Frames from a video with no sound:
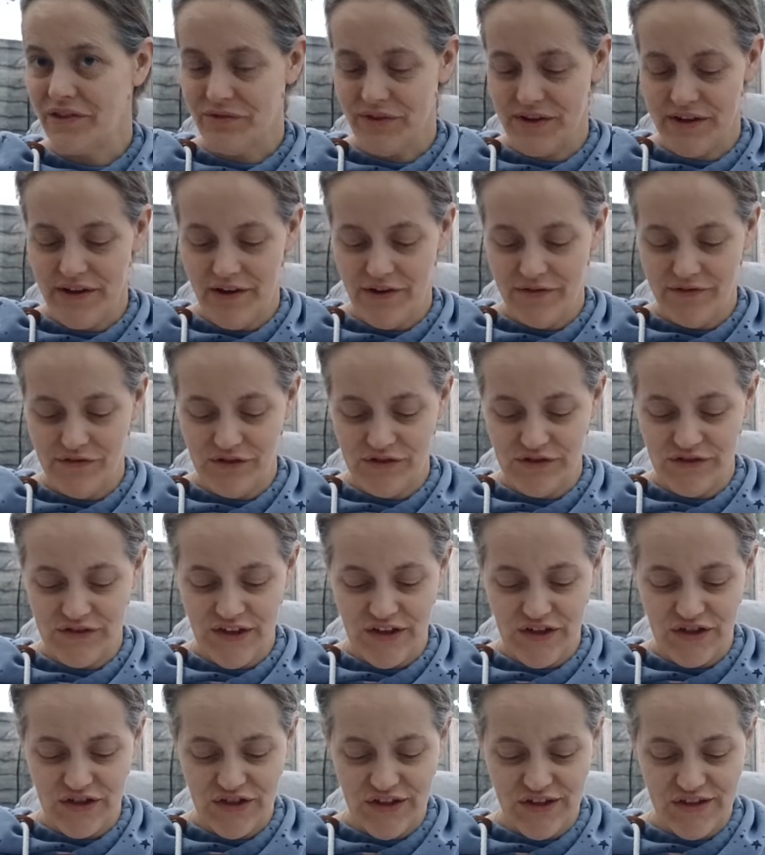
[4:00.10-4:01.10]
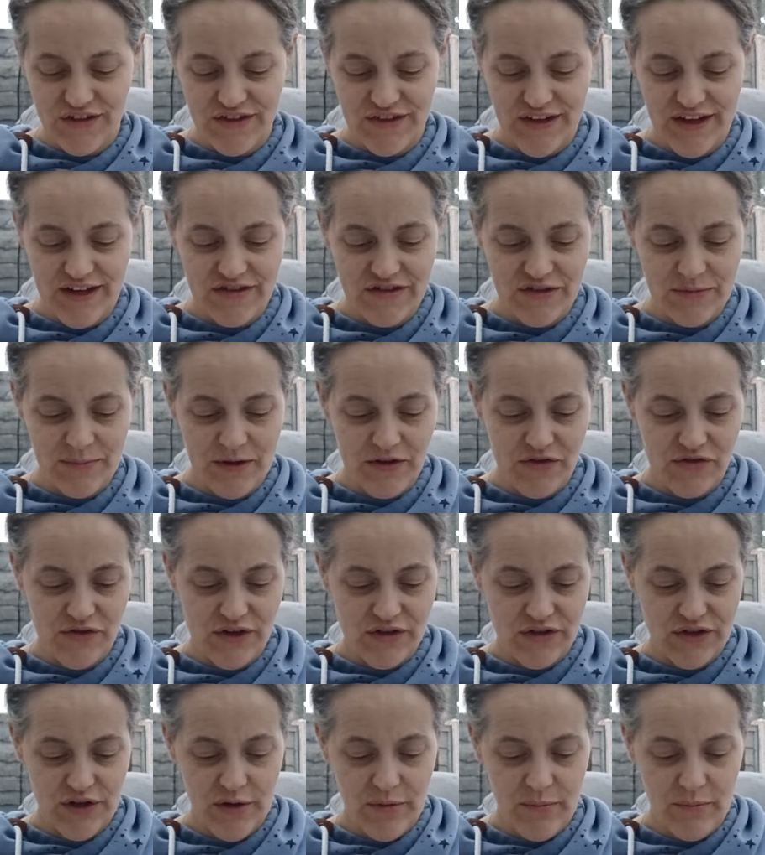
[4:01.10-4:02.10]
300 stitches into my
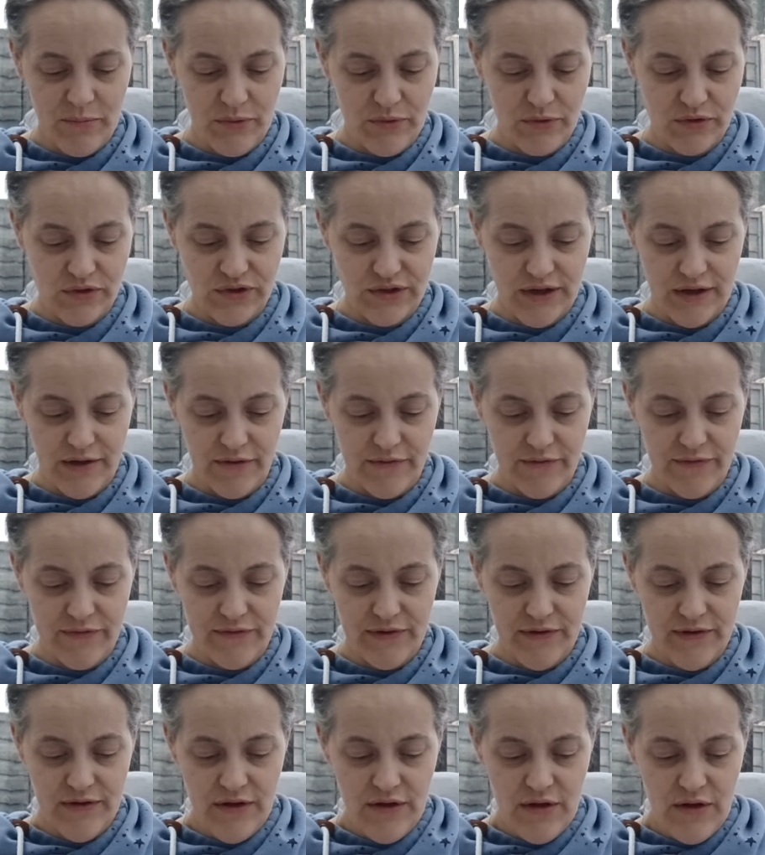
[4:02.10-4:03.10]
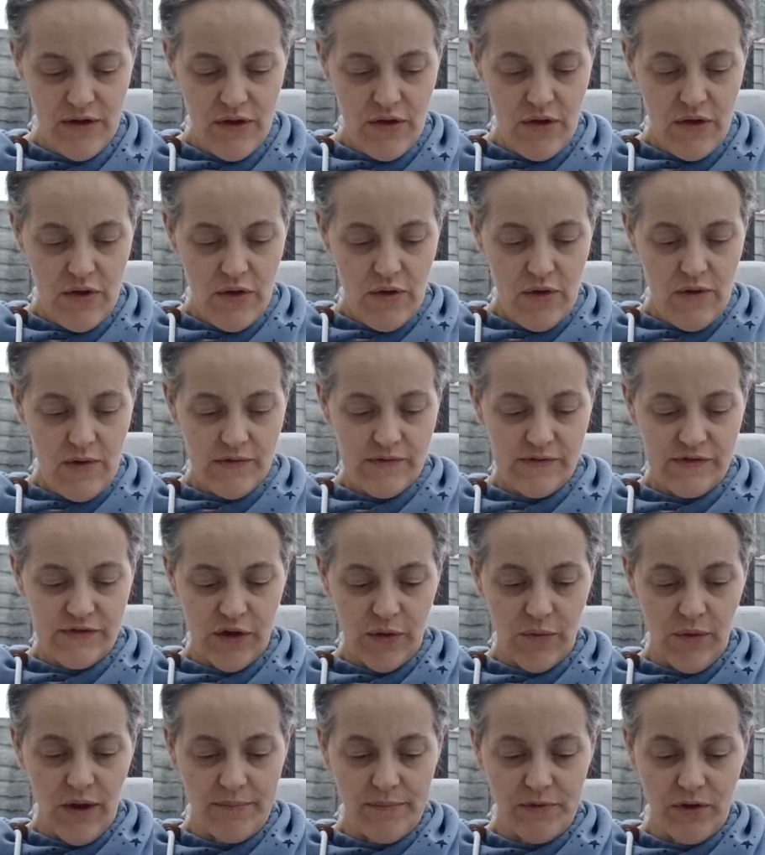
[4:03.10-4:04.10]
treasure hunt bookshelf.
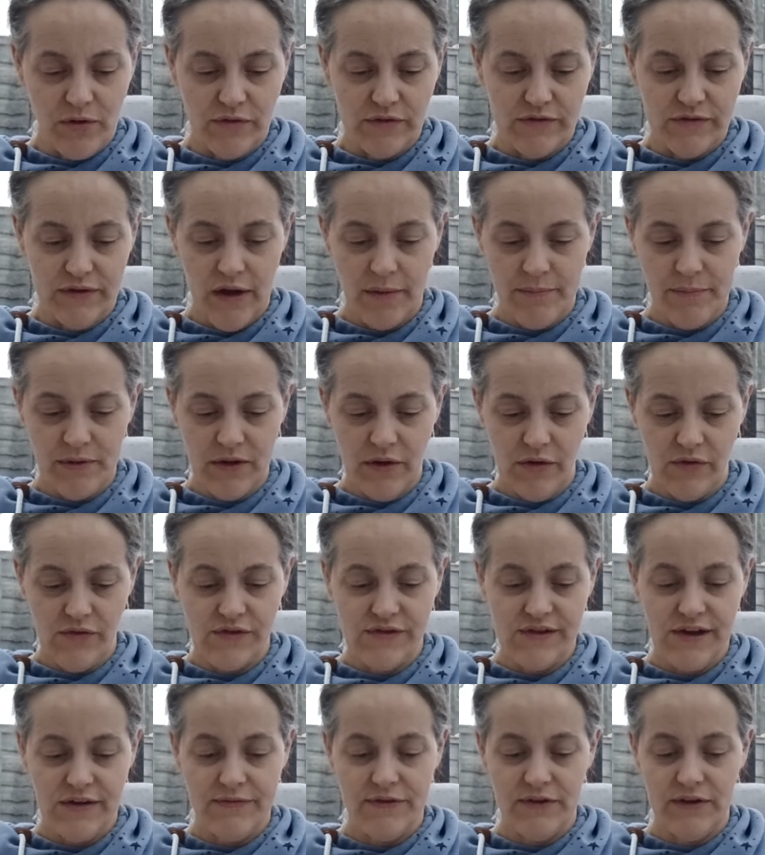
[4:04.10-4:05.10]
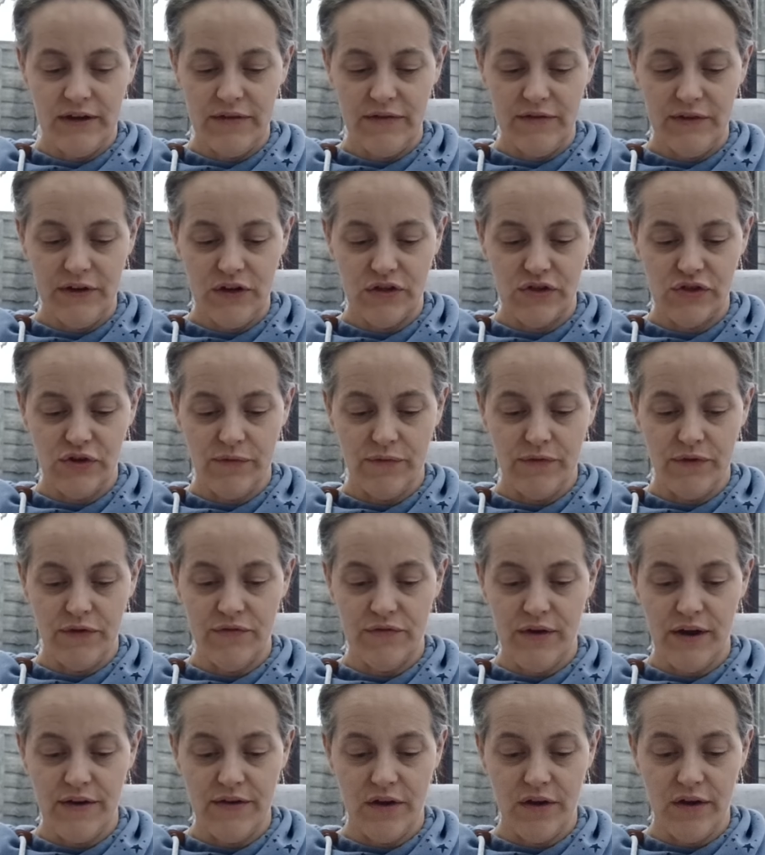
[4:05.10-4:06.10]
So I'm going to definitely finish off the
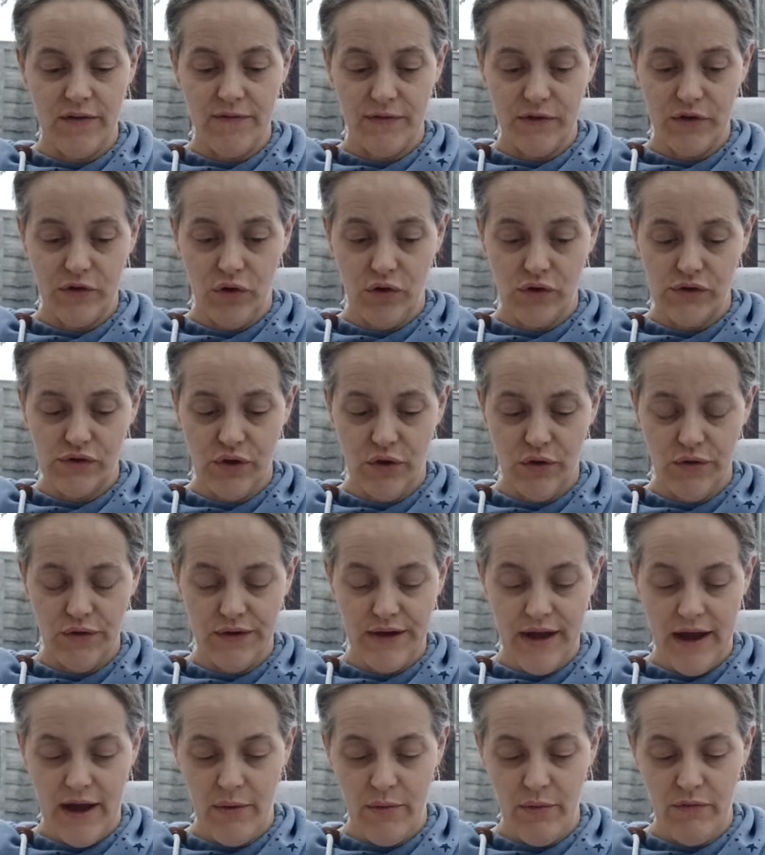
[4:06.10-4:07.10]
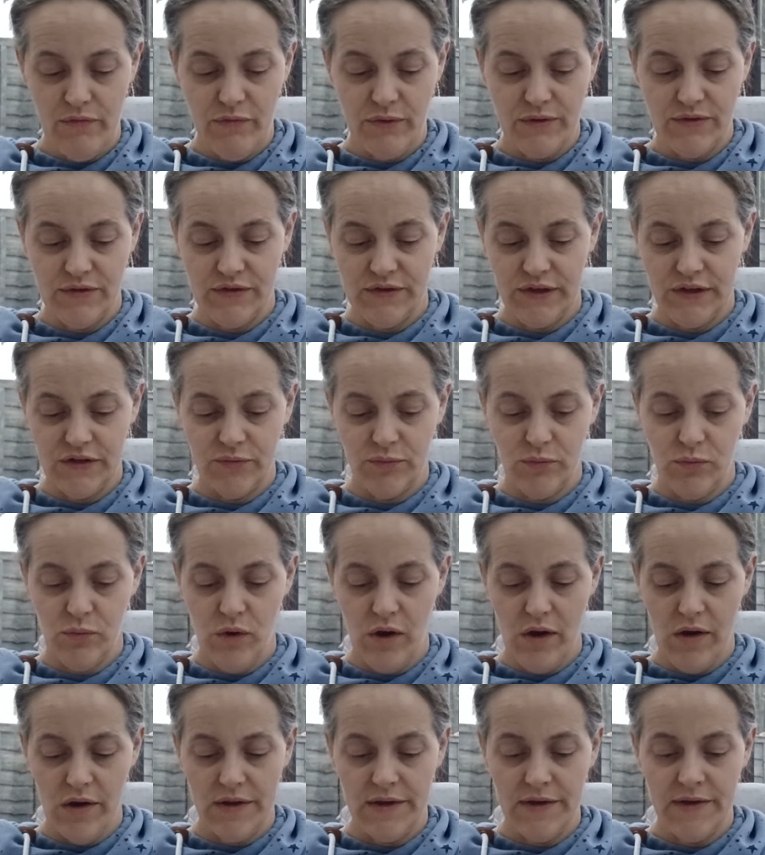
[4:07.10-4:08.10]
thread I've got on now of
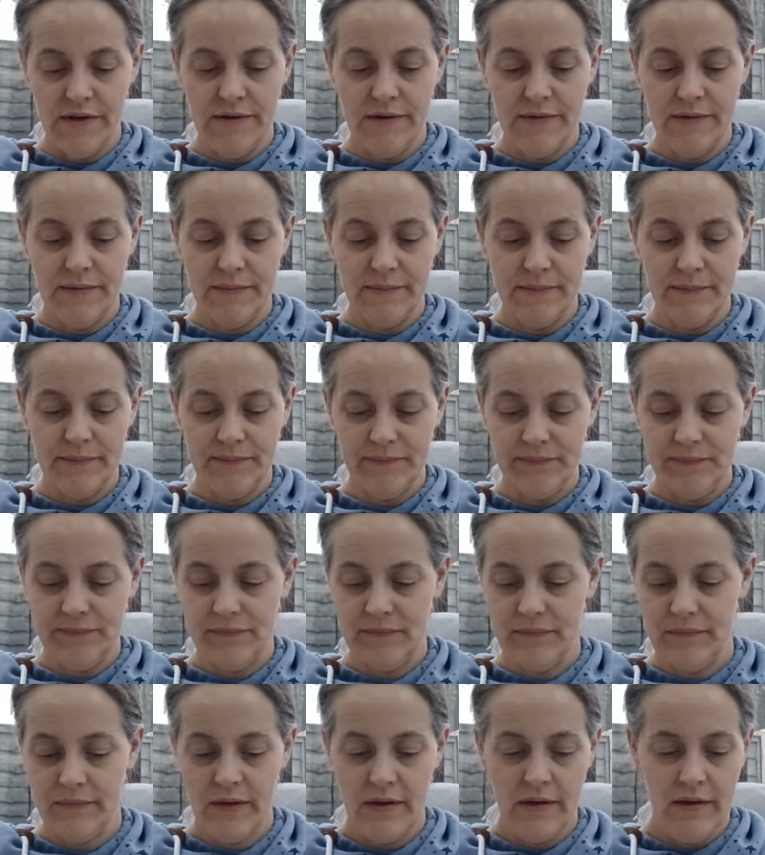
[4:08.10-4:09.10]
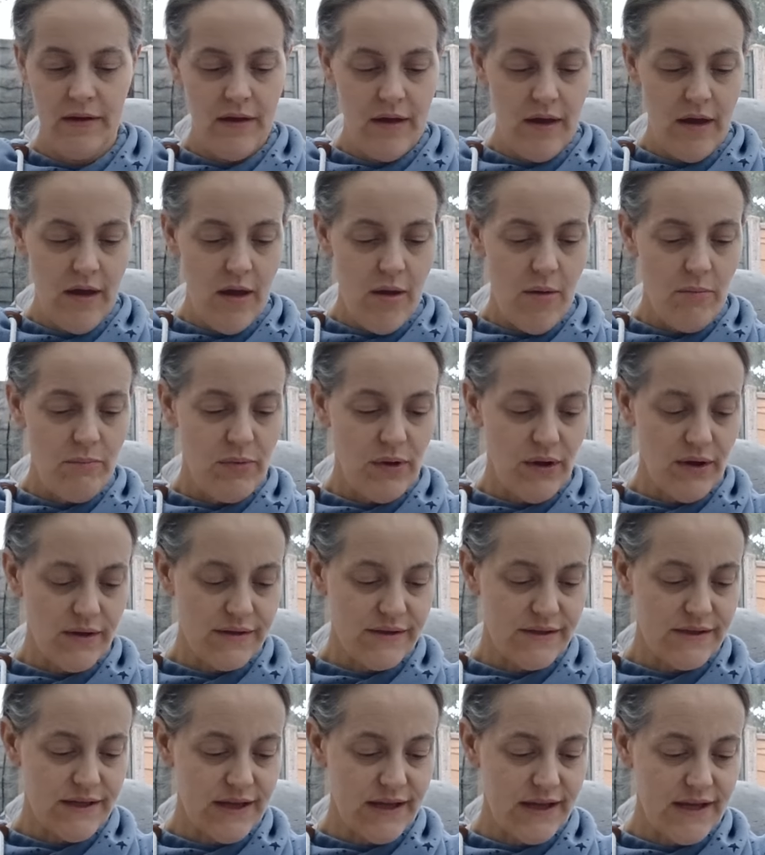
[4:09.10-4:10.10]
161.
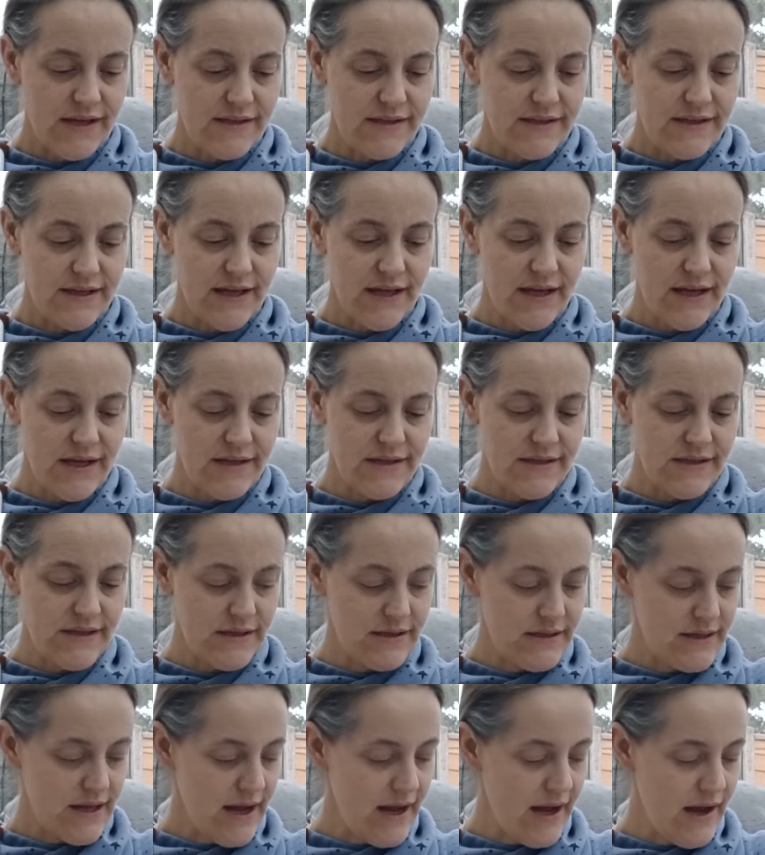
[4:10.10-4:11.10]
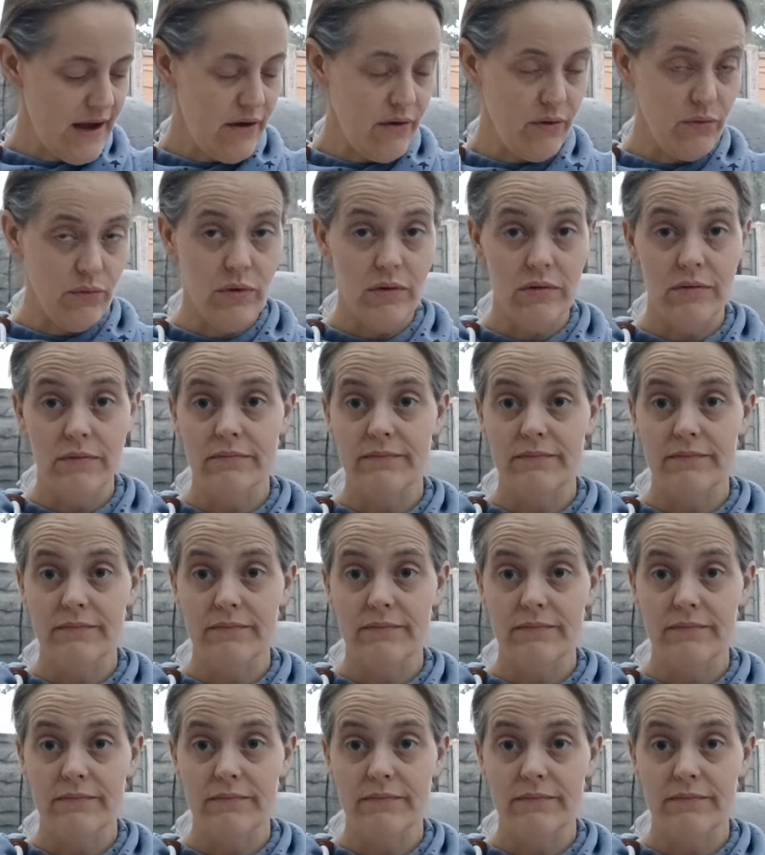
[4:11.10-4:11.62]
But it is now,